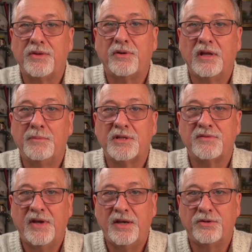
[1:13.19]
other LMS
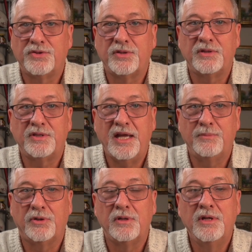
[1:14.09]
vendors to the
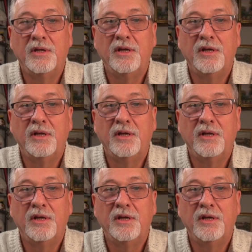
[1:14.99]
table